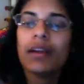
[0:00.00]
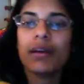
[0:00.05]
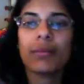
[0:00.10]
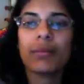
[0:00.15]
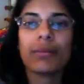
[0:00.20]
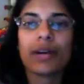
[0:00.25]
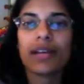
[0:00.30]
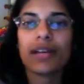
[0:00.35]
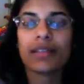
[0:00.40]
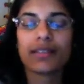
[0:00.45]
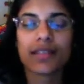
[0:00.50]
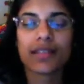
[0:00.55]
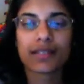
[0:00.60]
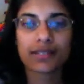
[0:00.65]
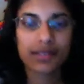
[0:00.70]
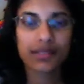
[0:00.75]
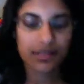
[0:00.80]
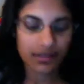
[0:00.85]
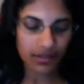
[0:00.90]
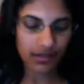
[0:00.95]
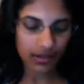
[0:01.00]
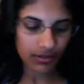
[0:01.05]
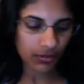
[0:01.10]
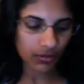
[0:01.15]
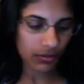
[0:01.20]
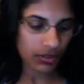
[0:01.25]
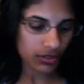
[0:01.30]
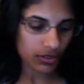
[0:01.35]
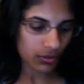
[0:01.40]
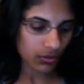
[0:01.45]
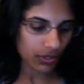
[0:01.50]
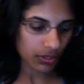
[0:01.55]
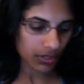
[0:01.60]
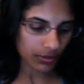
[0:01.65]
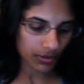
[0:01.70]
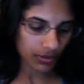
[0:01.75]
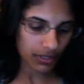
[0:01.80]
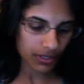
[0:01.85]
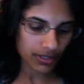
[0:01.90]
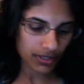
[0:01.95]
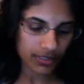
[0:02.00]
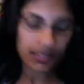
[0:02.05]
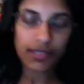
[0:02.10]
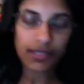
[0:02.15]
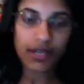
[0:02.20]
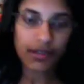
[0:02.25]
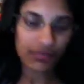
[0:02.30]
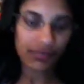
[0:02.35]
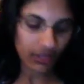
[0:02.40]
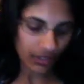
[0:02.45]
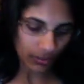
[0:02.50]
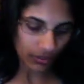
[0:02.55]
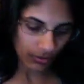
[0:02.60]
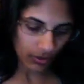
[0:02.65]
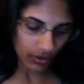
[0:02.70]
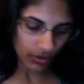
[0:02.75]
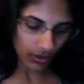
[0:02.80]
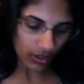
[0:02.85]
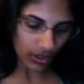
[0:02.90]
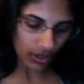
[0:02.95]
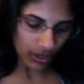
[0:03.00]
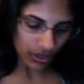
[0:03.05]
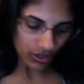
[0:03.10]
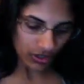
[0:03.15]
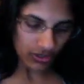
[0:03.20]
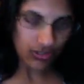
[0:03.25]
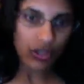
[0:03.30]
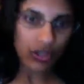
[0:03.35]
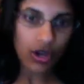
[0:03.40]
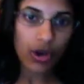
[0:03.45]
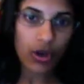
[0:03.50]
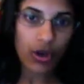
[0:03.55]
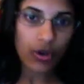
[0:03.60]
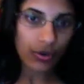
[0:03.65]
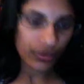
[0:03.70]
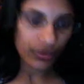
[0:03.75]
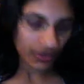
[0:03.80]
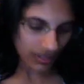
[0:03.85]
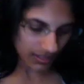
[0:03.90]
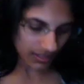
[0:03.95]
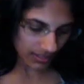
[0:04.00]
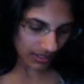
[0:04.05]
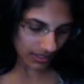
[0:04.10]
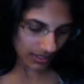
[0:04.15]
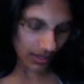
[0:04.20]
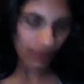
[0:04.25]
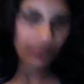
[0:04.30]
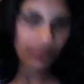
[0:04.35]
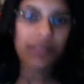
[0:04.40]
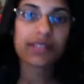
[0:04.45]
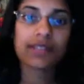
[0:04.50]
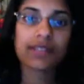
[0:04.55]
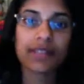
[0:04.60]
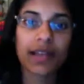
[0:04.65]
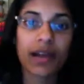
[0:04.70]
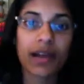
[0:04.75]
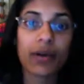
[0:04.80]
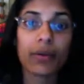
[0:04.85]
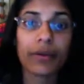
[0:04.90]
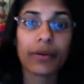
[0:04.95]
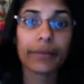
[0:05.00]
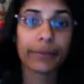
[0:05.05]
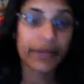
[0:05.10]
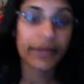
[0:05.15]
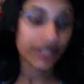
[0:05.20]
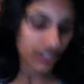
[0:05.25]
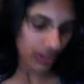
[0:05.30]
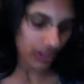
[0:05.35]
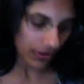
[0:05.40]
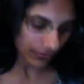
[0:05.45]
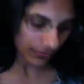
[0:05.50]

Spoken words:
but that's not going to work because it's not available. So this cup is now on my shelf.